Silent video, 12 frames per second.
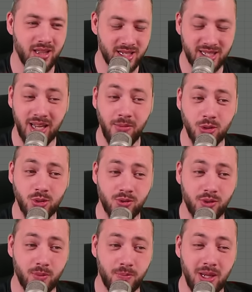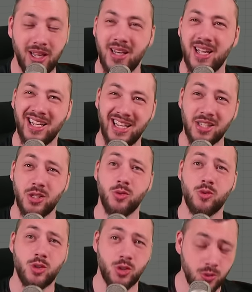The same goes for the Pit. Yes,
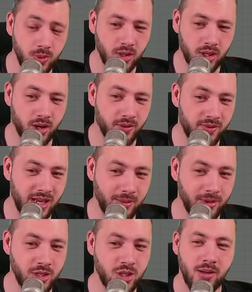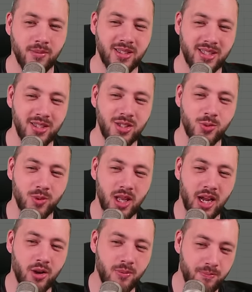you do a lot of damage, but since you
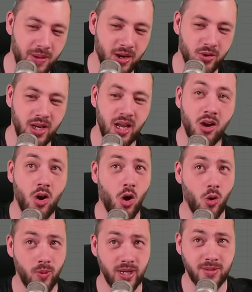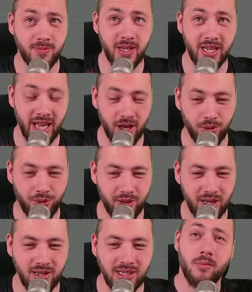rely on Barrier always being
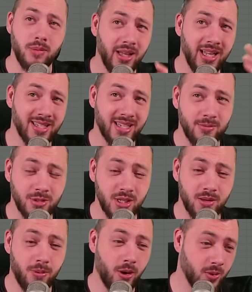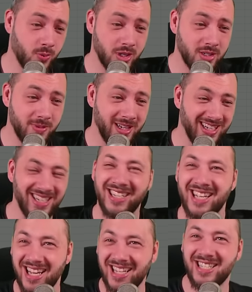healthy, Bloodlance comes to the point where it's being
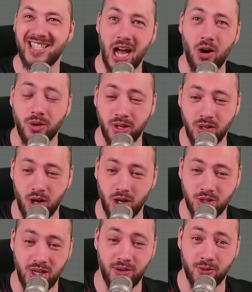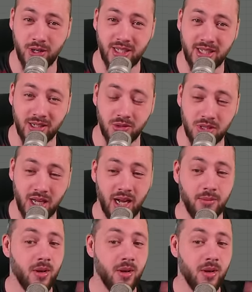kicked down a notch every single time.